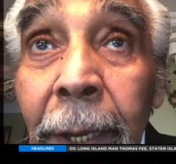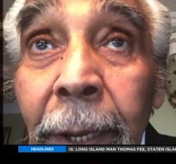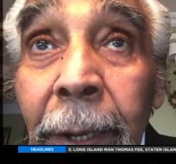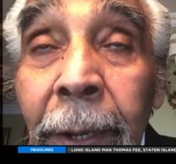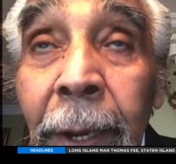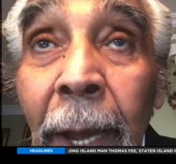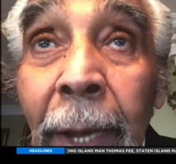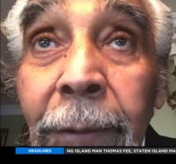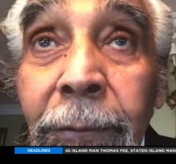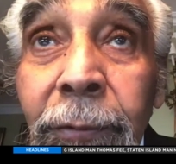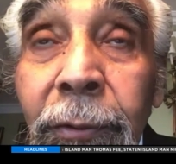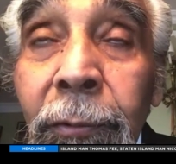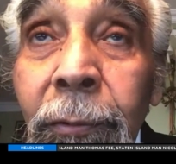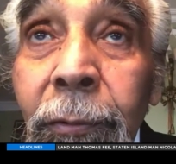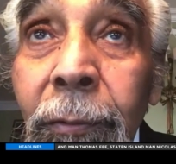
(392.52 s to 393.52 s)
Not
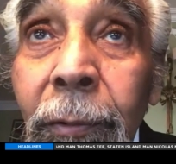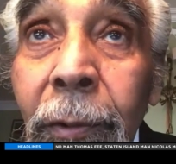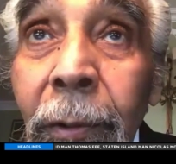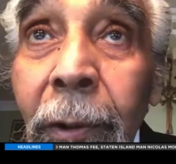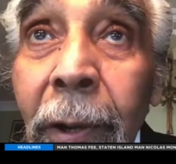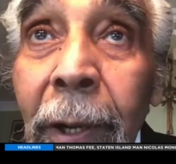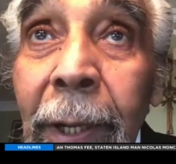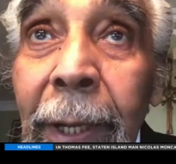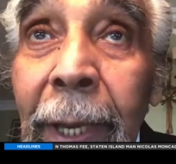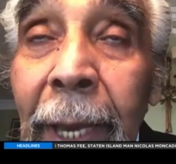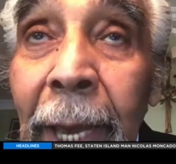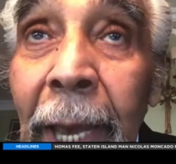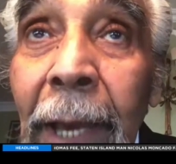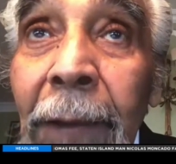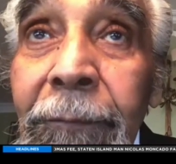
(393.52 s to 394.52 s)
too long
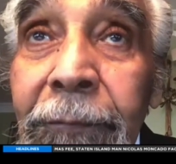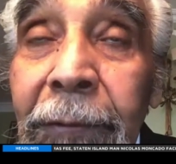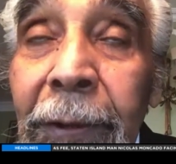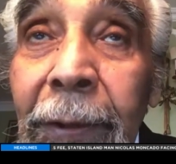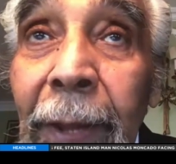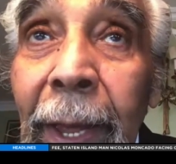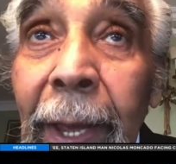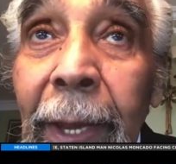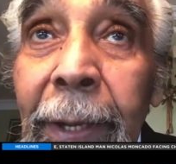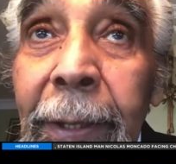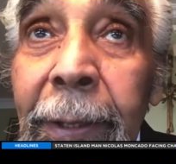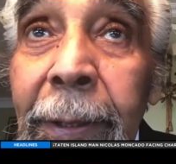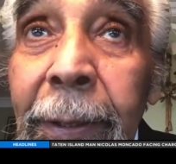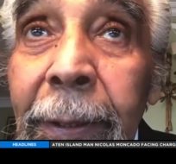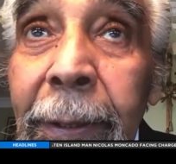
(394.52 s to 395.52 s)
after that,
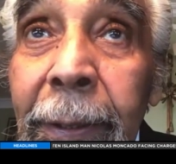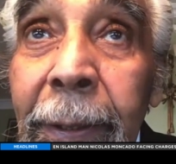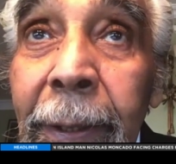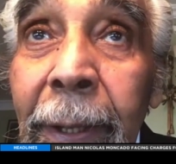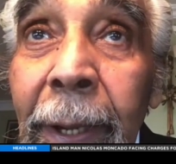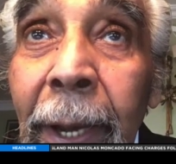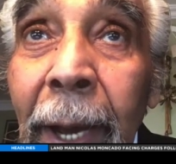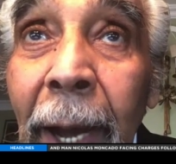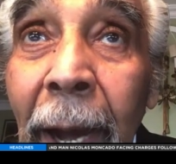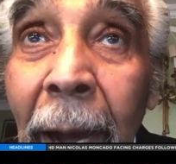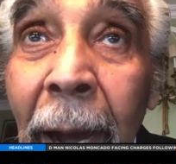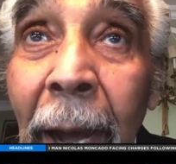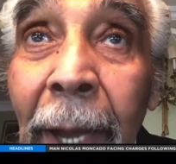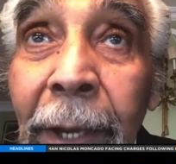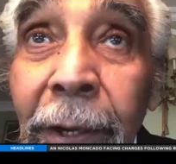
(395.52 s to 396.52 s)

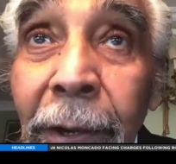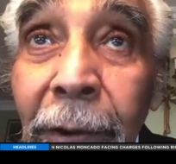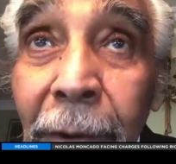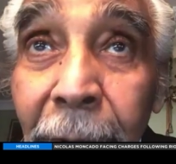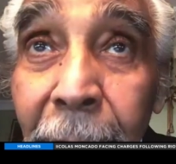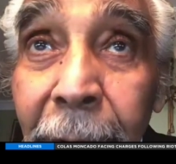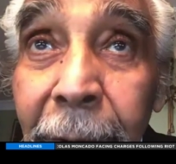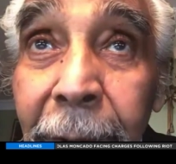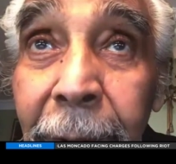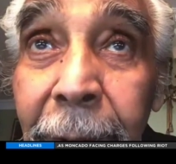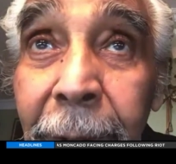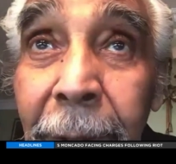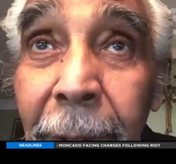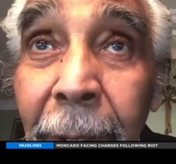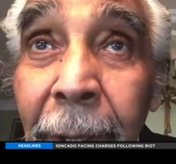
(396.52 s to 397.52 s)
I heard
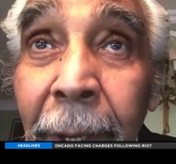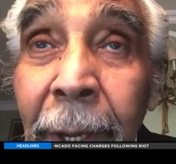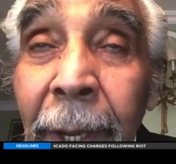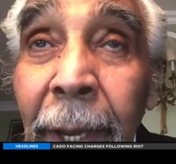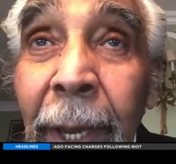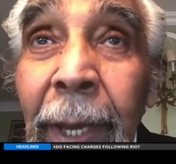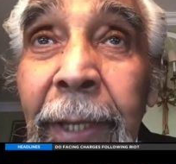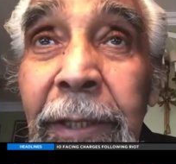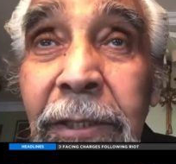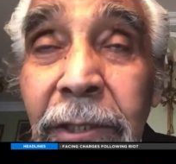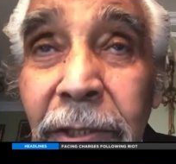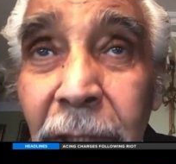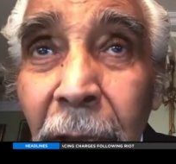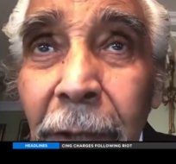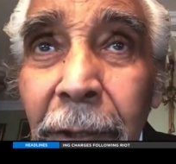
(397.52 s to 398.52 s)
a
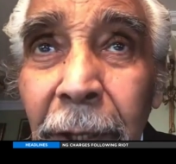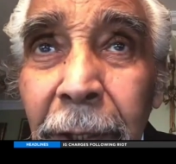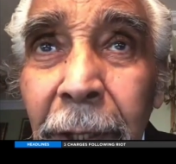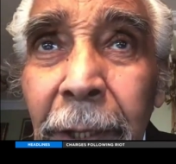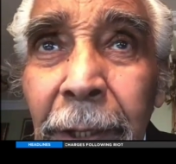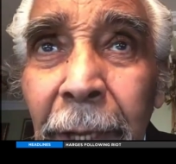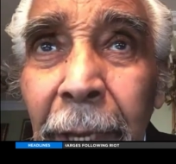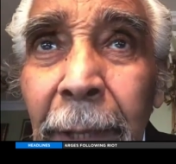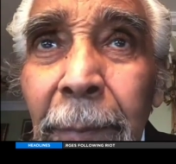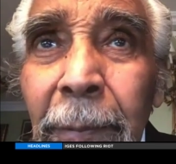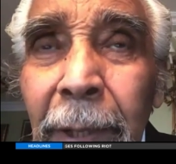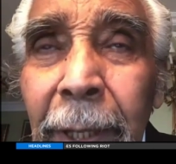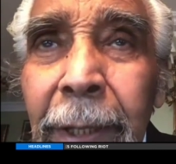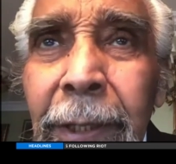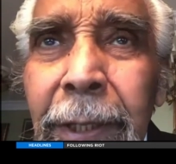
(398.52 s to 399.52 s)
Southerner named
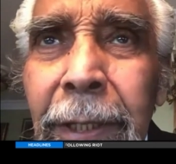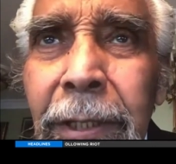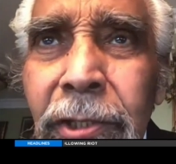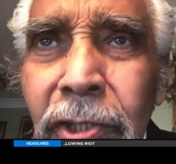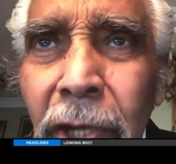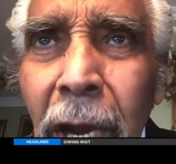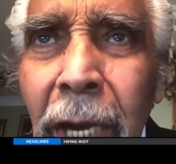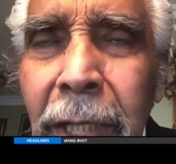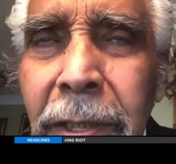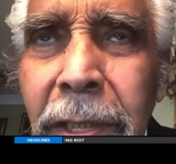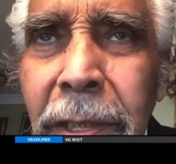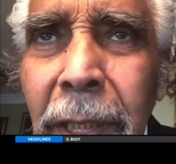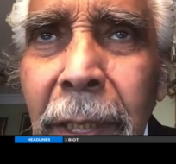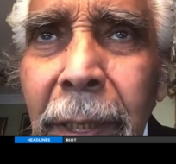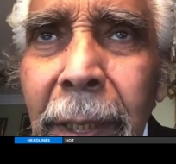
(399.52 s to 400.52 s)
Lyndon
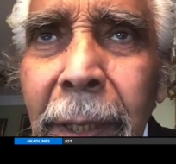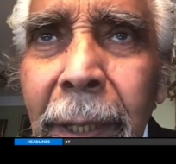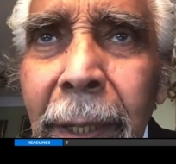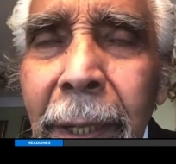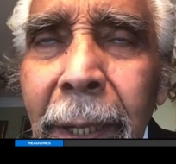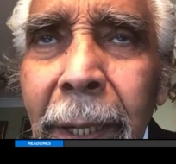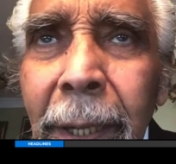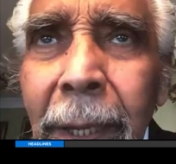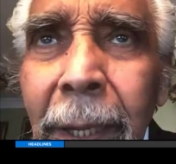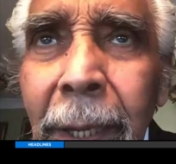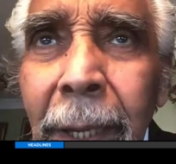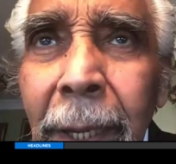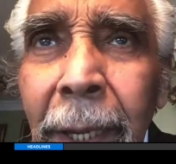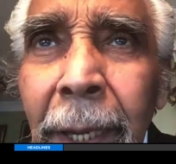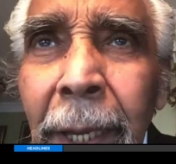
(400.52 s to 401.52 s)
Johnson
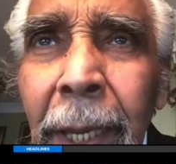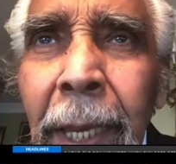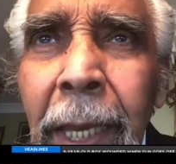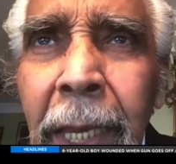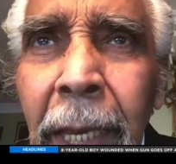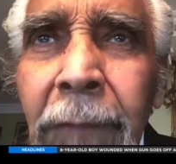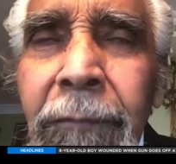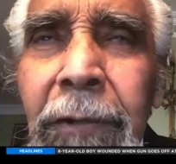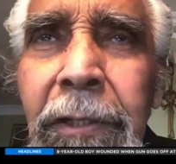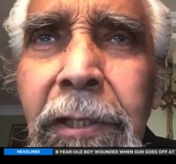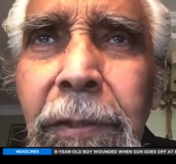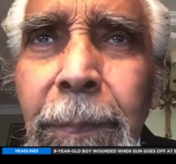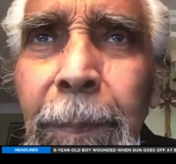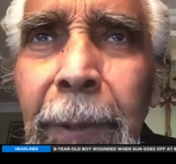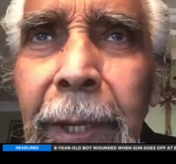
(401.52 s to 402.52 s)
give a
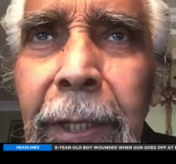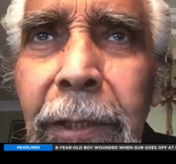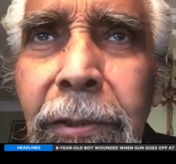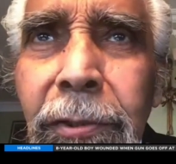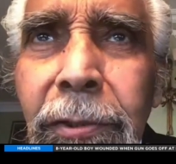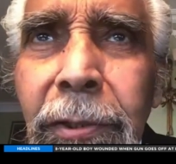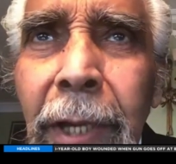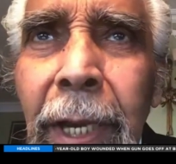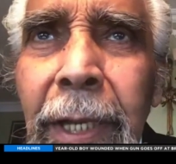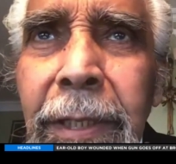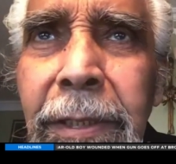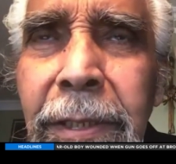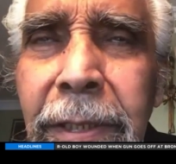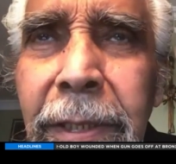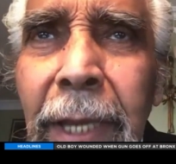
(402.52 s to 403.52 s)
speech and
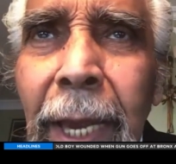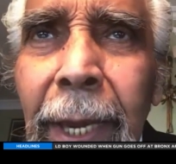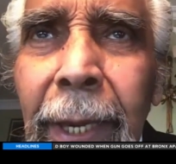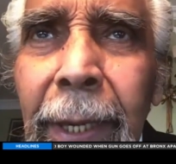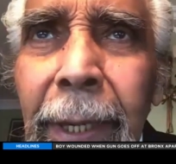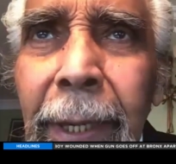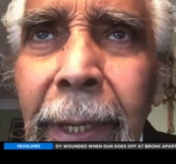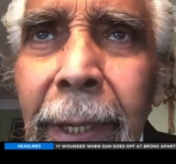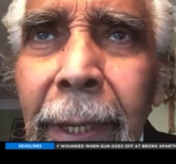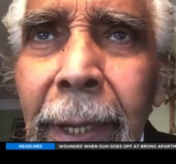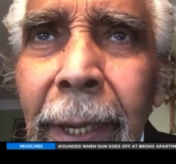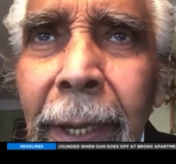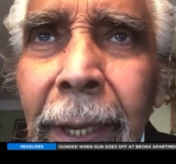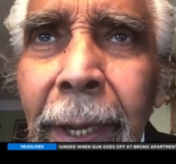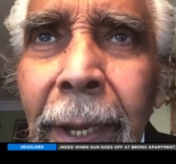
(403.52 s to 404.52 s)
say
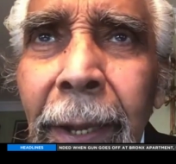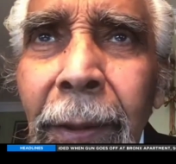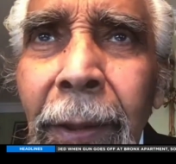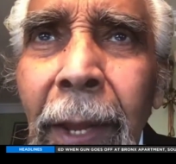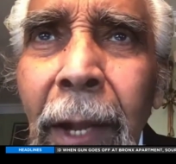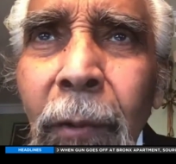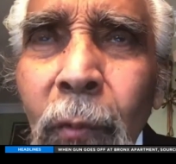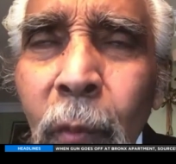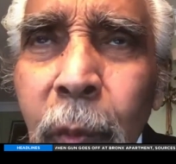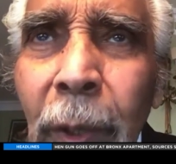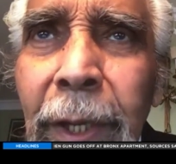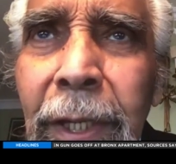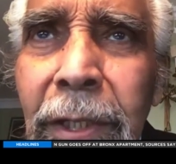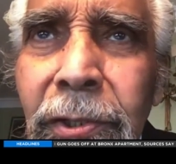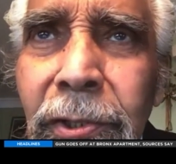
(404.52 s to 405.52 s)
that
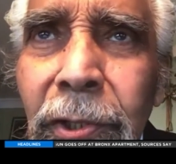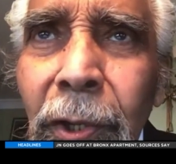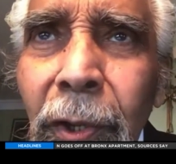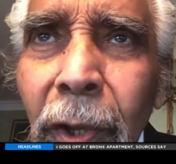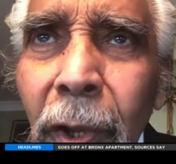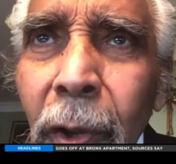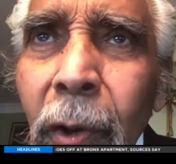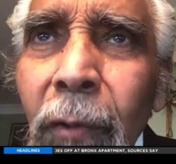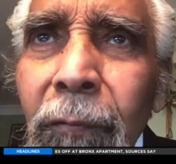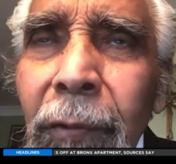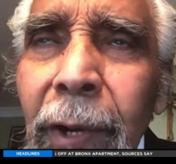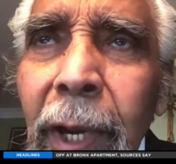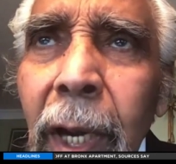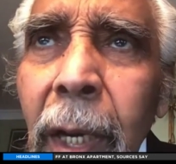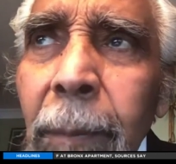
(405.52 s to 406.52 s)
we shall
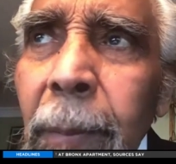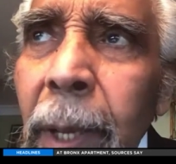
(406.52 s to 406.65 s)
overcome.